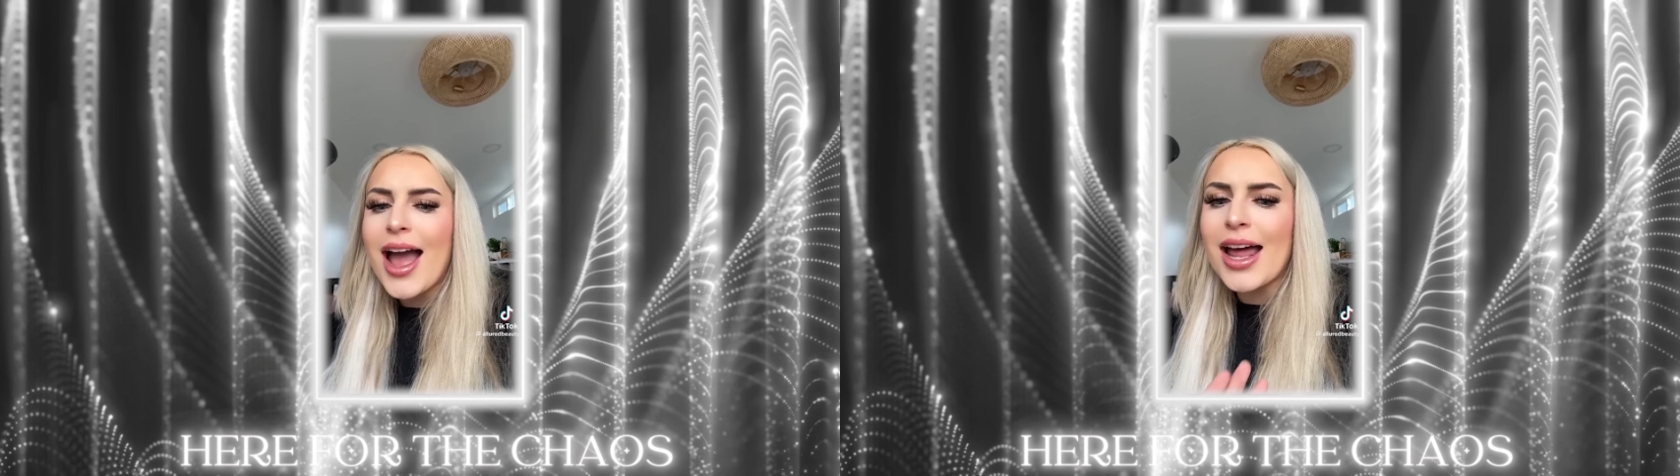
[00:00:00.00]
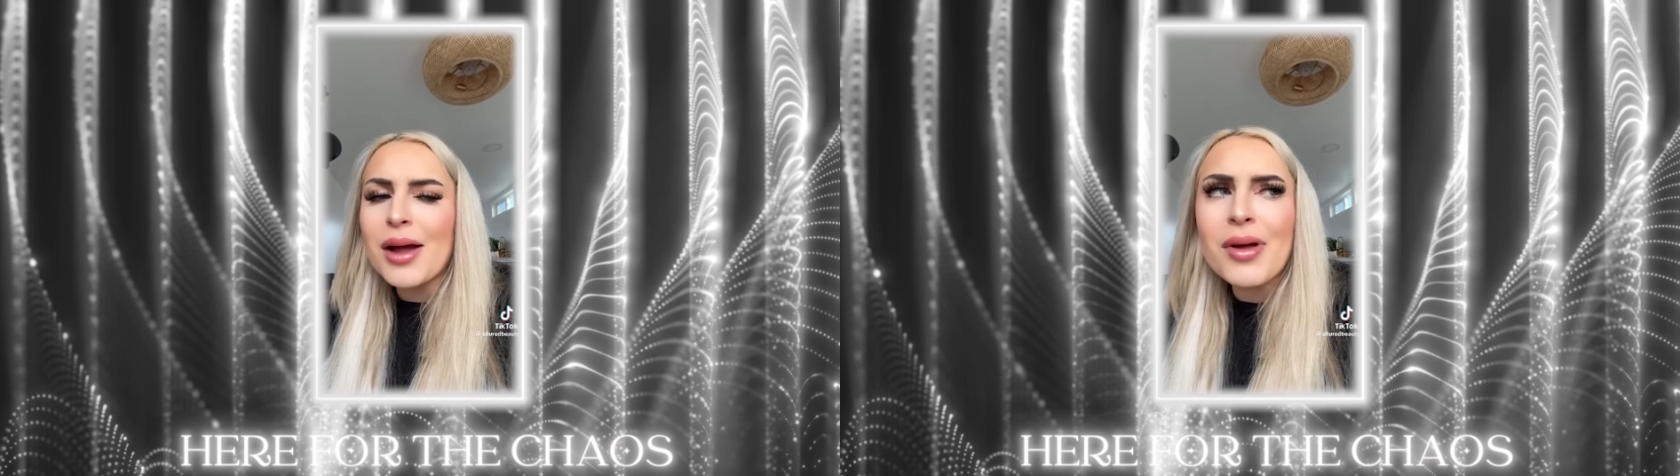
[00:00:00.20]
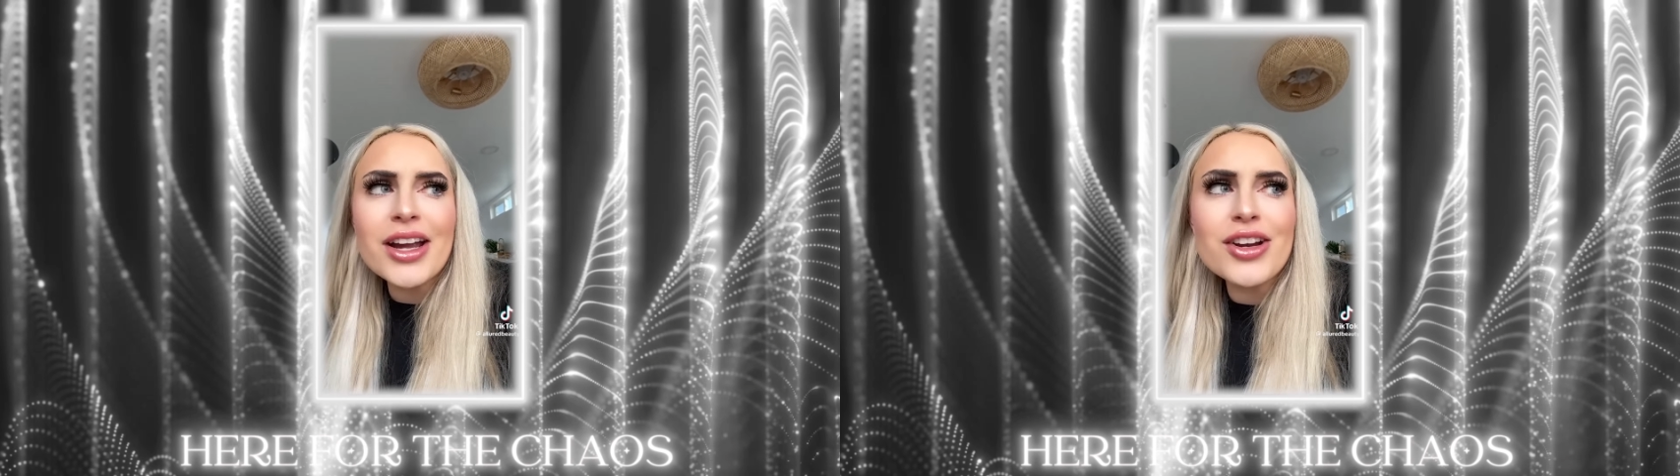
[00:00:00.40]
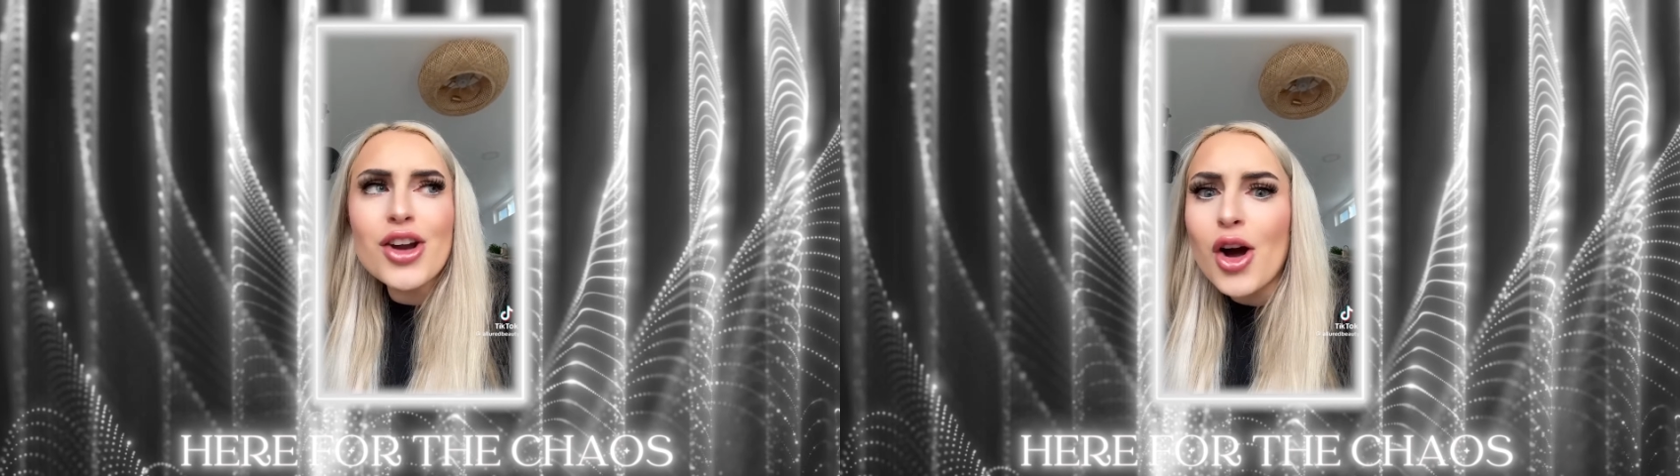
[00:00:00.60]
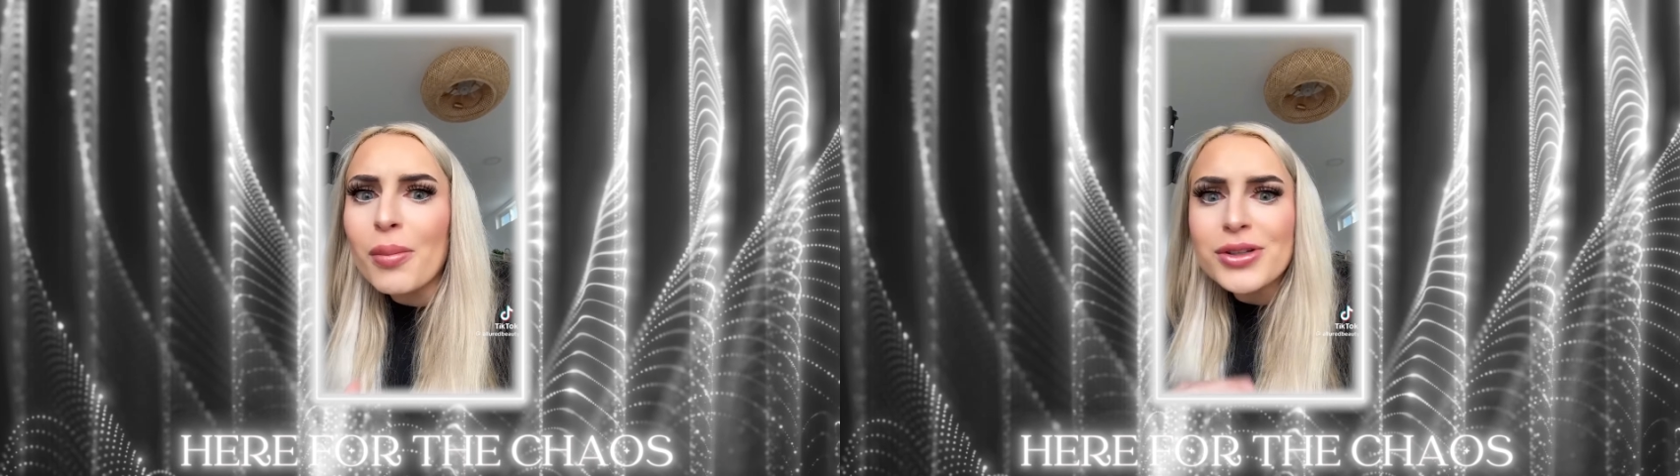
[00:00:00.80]
And I'm like,
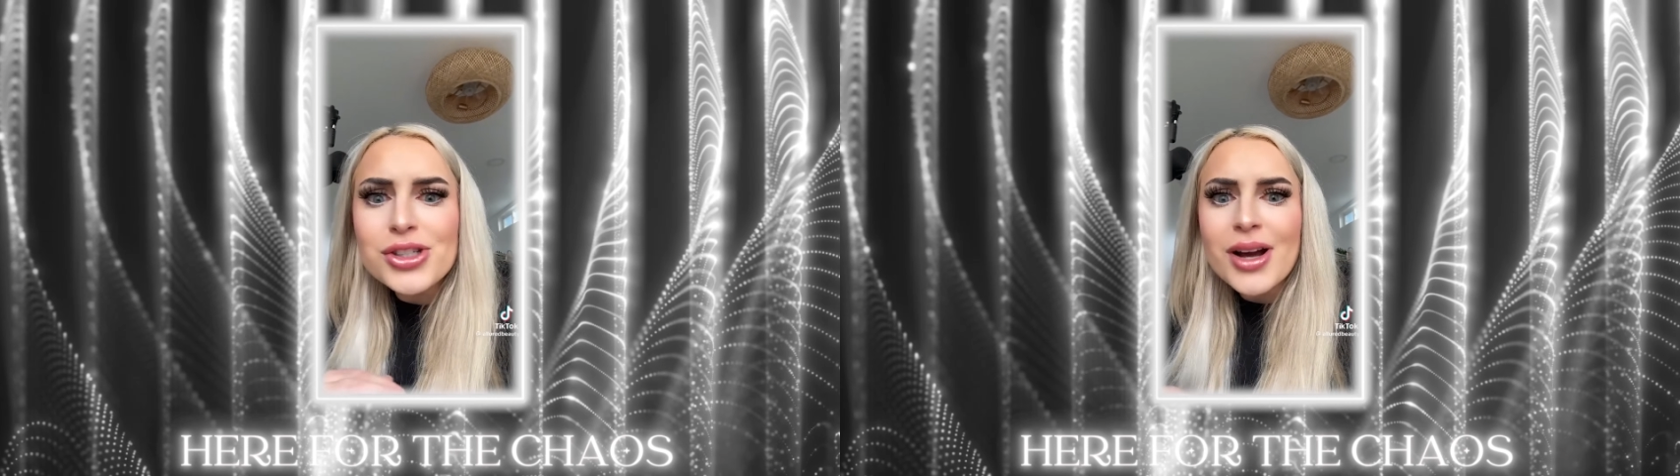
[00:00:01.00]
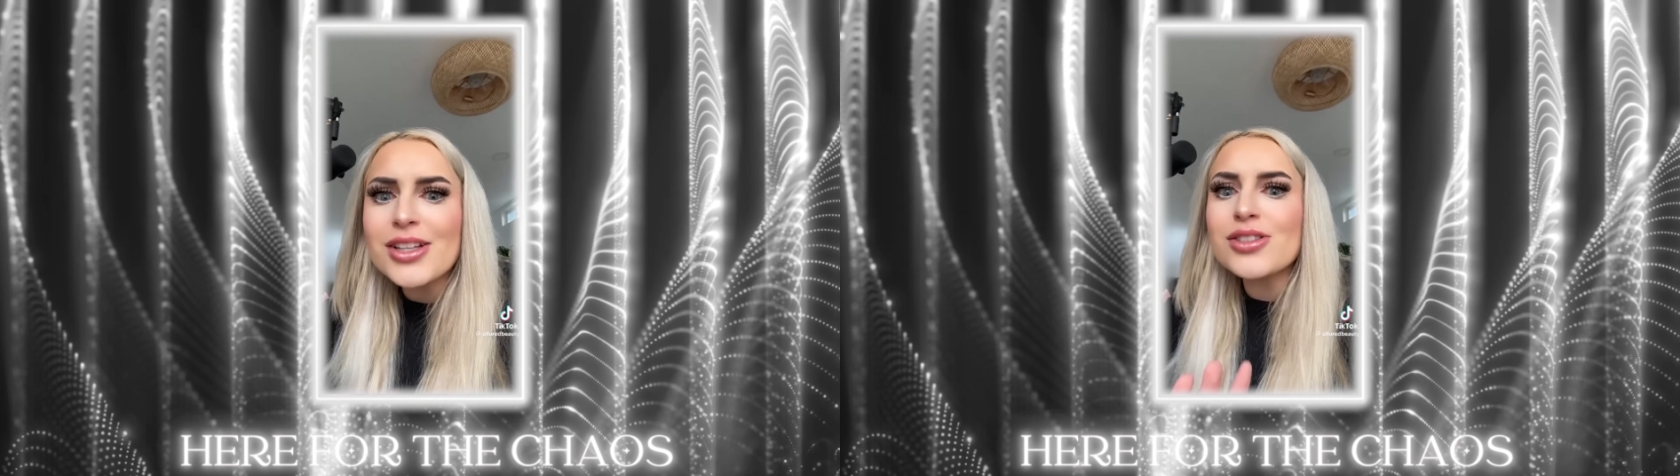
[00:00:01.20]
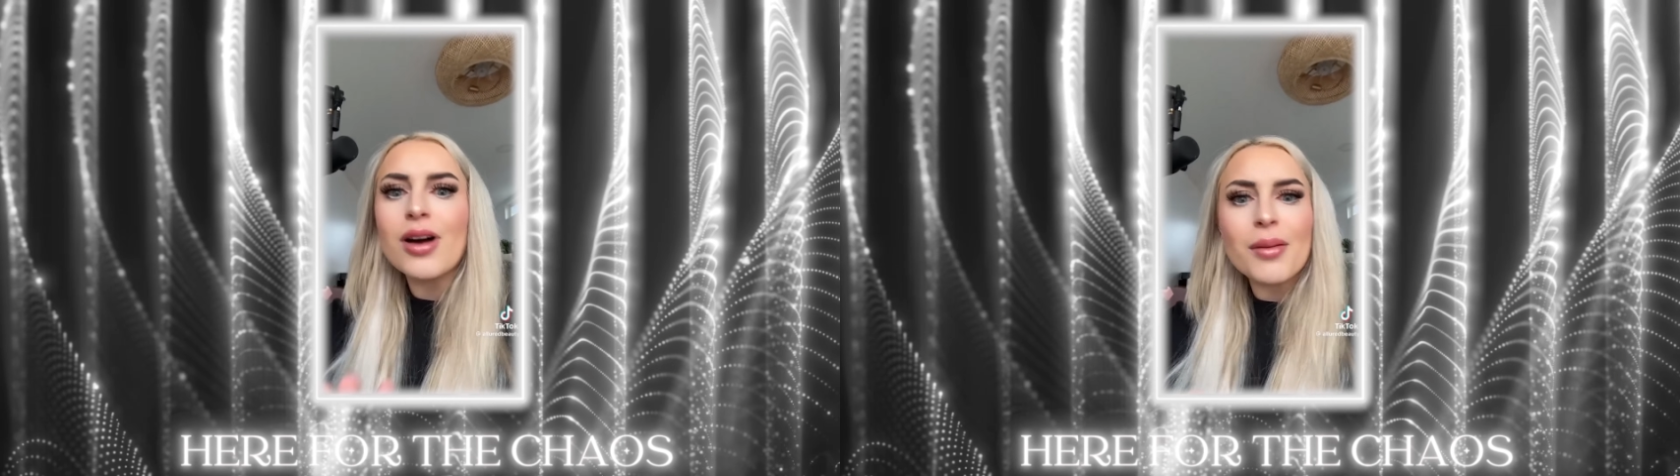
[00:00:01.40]
no, but you guys know